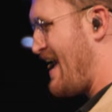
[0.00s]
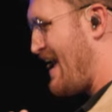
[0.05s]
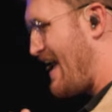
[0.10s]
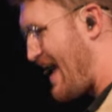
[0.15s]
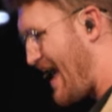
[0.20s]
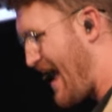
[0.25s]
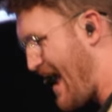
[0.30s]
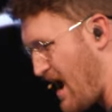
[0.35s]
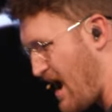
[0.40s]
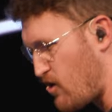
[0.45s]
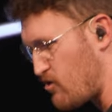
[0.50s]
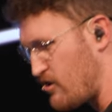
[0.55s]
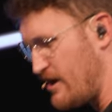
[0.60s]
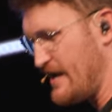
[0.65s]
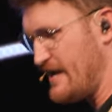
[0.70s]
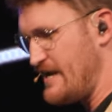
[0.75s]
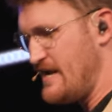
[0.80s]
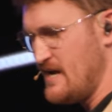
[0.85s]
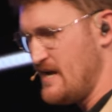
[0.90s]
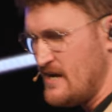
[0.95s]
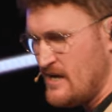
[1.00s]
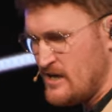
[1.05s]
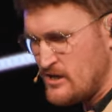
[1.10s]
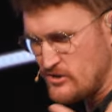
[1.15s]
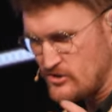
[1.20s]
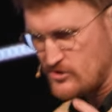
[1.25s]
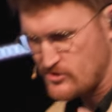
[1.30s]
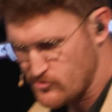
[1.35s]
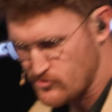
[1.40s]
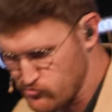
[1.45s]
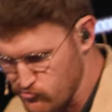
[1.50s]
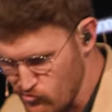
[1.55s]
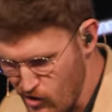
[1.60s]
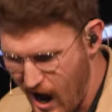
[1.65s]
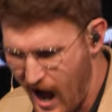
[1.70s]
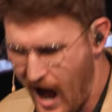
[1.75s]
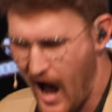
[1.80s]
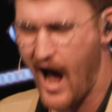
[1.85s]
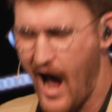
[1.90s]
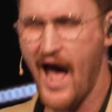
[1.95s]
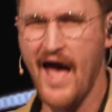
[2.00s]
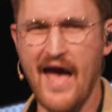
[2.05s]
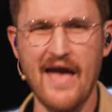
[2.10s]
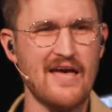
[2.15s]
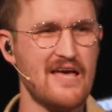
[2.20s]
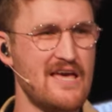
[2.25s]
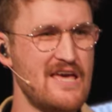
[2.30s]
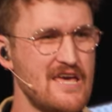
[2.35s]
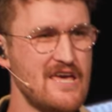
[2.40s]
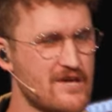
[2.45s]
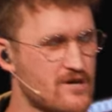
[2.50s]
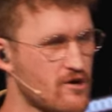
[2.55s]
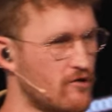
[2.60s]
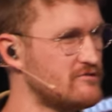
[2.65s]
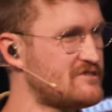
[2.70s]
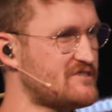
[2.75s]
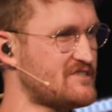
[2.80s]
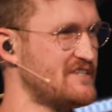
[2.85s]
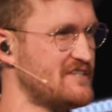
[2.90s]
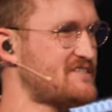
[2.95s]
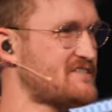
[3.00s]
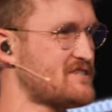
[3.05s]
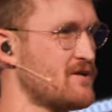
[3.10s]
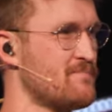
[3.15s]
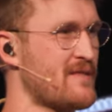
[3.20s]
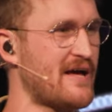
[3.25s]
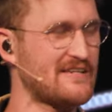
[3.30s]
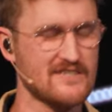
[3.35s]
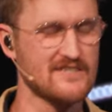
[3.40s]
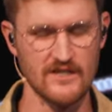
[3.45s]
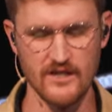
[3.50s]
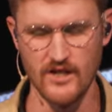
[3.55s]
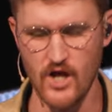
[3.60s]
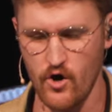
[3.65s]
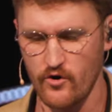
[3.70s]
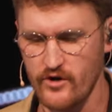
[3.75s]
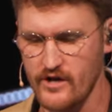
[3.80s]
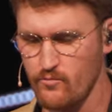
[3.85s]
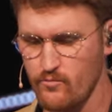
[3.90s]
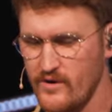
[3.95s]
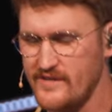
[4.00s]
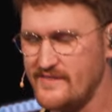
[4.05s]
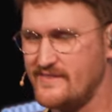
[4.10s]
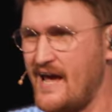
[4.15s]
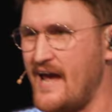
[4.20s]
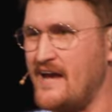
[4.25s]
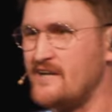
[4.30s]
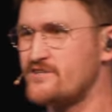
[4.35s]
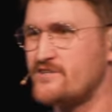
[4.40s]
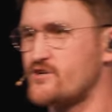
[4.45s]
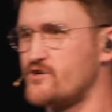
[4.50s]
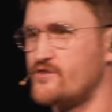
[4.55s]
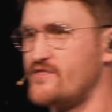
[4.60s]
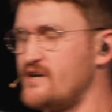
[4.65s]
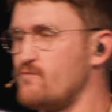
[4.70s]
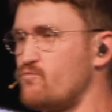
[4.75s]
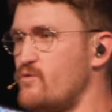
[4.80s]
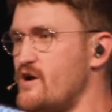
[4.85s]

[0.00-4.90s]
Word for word: arid, dry ecosystem that's loaded with danger. That we